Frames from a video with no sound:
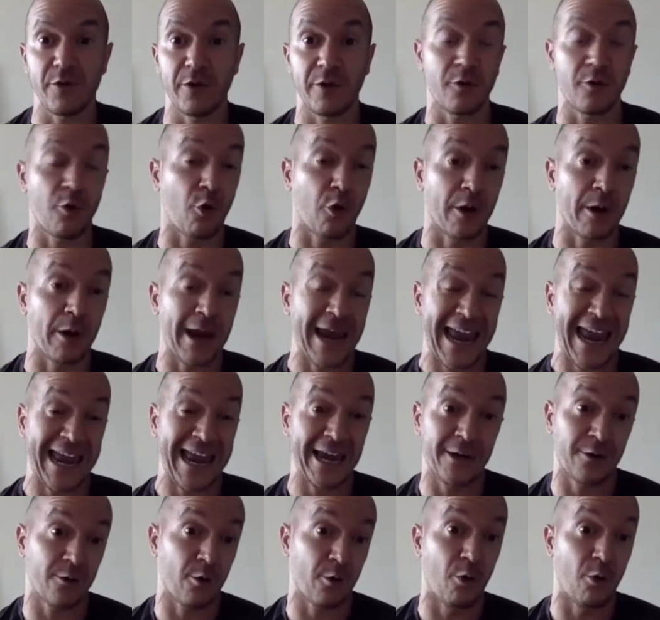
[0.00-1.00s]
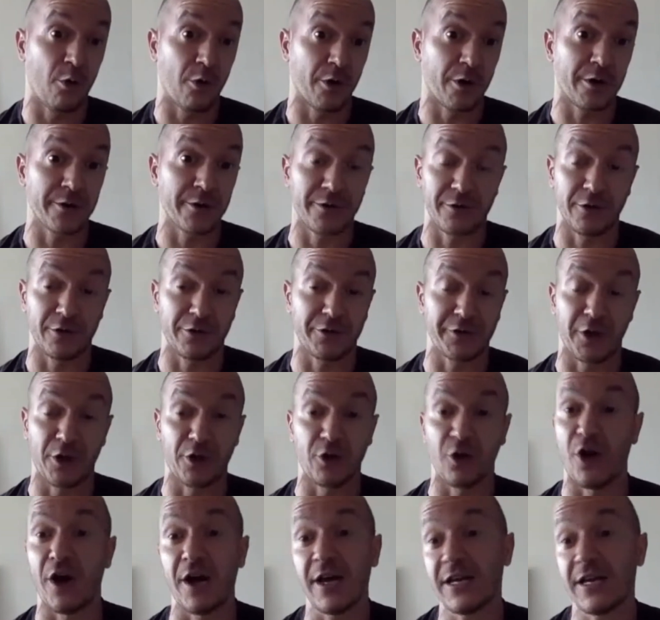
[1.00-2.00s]
or the
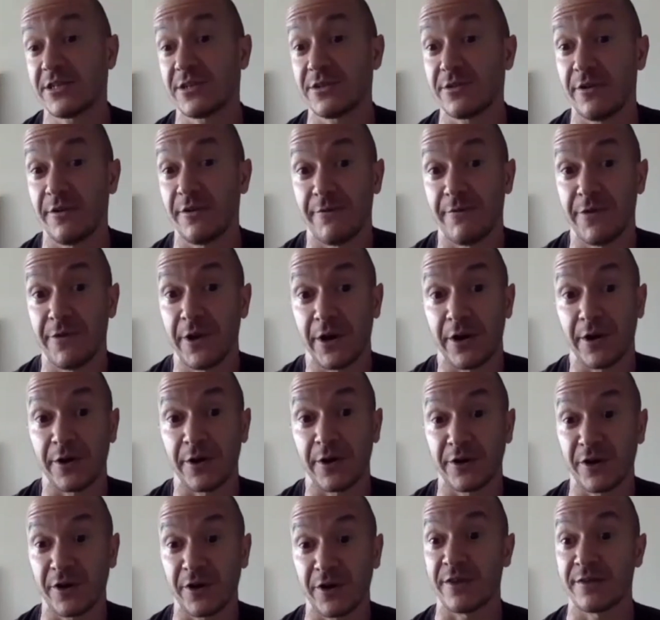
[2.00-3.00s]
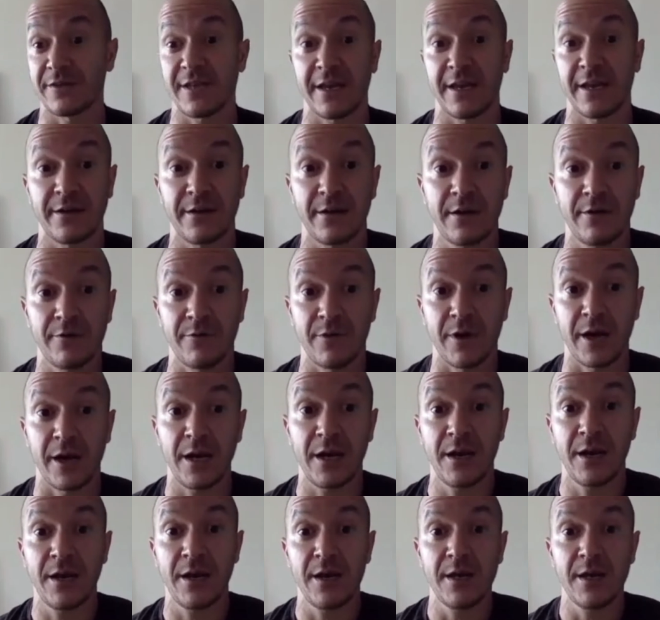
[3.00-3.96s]
loss of their content, right?